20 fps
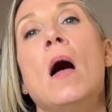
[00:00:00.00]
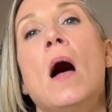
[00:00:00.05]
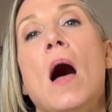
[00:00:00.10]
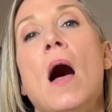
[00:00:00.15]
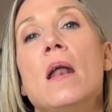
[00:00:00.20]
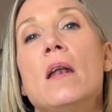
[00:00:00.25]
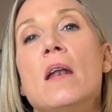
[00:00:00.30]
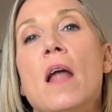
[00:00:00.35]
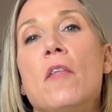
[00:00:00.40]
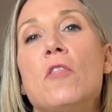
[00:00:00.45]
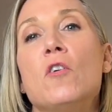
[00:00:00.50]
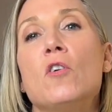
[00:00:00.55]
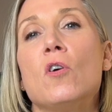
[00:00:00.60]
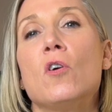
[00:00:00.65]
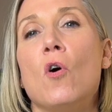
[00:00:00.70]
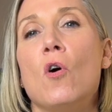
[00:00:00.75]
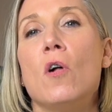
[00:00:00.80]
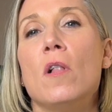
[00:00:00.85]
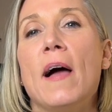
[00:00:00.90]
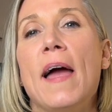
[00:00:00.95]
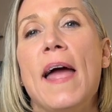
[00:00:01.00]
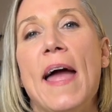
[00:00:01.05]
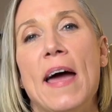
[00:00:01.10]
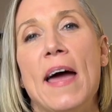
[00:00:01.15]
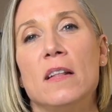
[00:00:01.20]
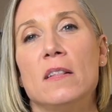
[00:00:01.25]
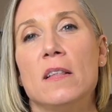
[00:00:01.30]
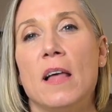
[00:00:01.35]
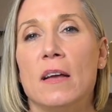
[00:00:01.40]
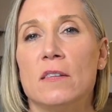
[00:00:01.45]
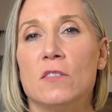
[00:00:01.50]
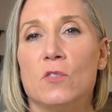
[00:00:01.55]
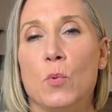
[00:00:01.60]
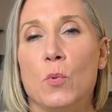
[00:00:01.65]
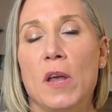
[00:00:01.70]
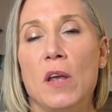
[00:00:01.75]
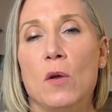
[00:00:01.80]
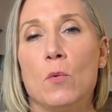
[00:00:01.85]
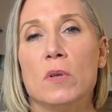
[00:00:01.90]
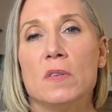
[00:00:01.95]
Another goal I had last
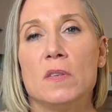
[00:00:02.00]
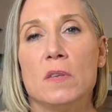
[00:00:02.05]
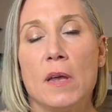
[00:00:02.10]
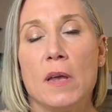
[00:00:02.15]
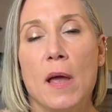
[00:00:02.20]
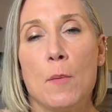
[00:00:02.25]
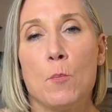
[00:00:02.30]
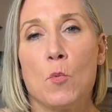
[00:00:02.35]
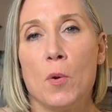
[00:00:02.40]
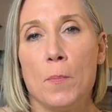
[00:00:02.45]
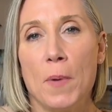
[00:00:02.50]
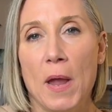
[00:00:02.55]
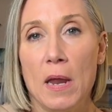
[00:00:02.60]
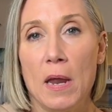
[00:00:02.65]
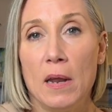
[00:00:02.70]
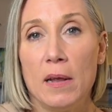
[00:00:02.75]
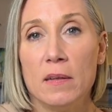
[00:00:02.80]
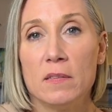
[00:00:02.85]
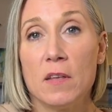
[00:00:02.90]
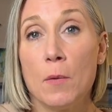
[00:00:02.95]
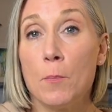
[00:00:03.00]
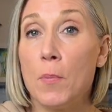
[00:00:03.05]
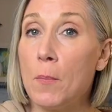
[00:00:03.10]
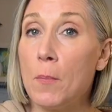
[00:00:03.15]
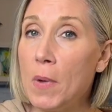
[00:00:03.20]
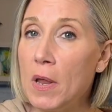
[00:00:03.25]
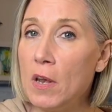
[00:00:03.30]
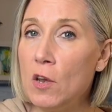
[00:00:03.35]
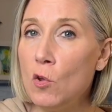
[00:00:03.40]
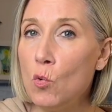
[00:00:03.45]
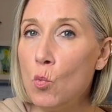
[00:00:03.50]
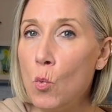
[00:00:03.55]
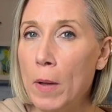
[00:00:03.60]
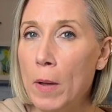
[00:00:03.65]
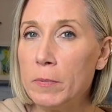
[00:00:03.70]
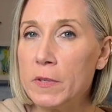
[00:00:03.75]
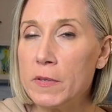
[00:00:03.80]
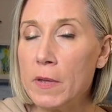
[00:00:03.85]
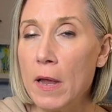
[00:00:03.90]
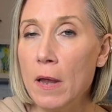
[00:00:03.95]
week was to get more paintings up on my new
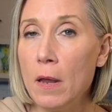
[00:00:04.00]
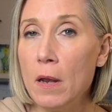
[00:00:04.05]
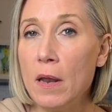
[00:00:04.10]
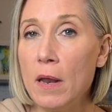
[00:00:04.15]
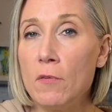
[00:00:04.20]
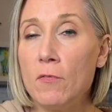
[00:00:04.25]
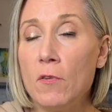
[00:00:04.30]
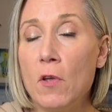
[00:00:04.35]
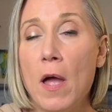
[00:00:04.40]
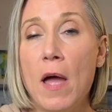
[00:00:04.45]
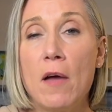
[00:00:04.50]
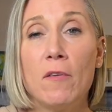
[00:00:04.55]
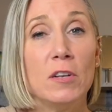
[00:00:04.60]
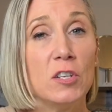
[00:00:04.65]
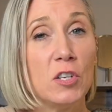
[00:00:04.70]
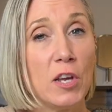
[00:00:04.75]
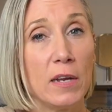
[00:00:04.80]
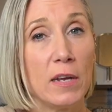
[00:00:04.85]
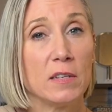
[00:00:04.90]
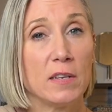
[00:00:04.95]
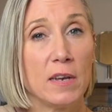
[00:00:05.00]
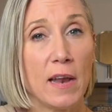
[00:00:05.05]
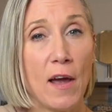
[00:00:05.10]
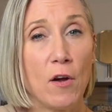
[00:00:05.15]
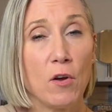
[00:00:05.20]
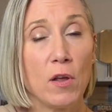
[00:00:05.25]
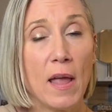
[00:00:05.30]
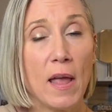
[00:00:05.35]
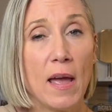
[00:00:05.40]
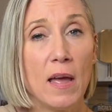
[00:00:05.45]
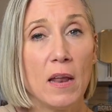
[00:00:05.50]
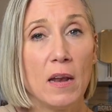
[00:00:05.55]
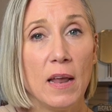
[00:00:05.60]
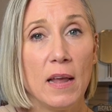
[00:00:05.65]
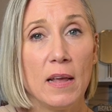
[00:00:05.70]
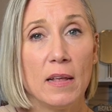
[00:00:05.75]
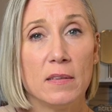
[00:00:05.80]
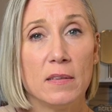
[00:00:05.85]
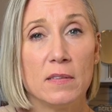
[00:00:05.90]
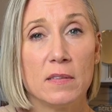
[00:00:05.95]
website. If you haven't checked it out yet,
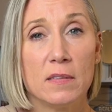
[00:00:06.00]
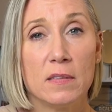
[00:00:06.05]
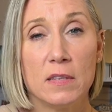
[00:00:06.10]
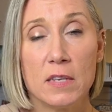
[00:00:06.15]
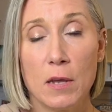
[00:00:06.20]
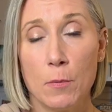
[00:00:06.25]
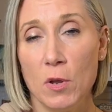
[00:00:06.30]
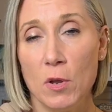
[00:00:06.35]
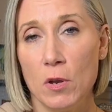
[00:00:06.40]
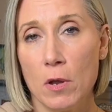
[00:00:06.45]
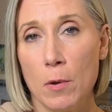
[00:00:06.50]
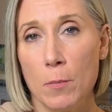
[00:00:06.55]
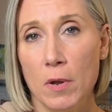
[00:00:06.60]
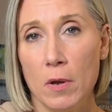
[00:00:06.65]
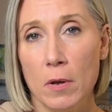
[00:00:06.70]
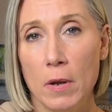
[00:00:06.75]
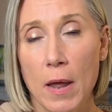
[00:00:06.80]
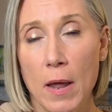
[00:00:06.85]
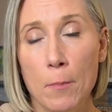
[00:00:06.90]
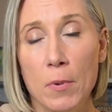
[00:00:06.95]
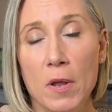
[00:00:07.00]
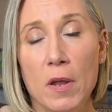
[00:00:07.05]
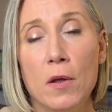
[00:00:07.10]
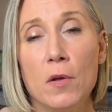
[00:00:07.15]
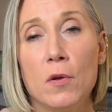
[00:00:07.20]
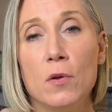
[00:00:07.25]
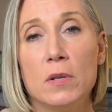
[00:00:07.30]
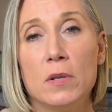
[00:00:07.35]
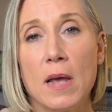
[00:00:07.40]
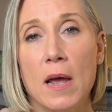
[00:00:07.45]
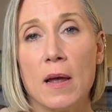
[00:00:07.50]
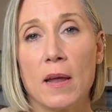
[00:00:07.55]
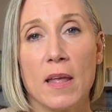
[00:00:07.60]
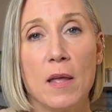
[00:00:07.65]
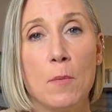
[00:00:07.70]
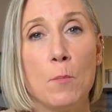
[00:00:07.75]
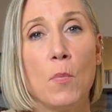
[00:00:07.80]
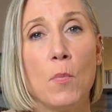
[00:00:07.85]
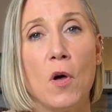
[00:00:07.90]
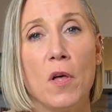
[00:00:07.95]
it's
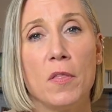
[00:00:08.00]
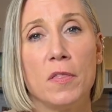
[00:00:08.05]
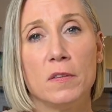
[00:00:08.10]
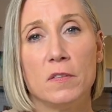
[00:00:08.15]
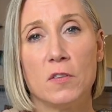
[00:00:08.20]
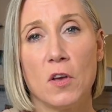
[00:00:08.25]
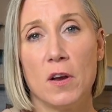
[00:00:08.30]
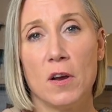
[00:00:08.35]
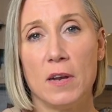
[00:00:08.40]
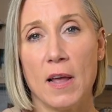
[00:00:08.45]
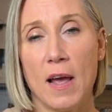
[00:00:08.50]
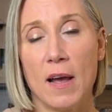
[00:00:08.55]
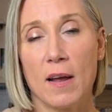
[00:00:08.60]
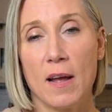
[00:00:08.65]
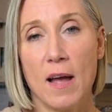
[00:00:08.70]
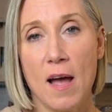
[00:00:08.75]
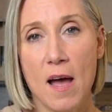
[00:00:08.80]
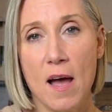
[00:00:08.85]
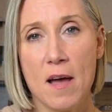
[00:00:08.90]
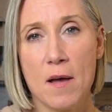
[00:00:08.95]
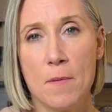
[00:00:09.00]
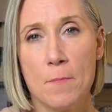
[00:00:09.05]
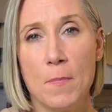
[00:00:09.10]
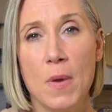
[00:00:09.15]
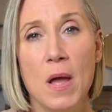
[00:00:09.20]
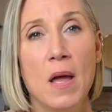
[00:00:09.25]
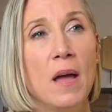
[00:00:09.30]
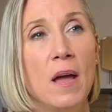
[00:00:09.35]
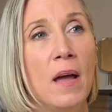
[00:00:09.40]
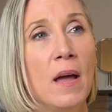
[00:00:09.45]
www.kimbalthazar.com.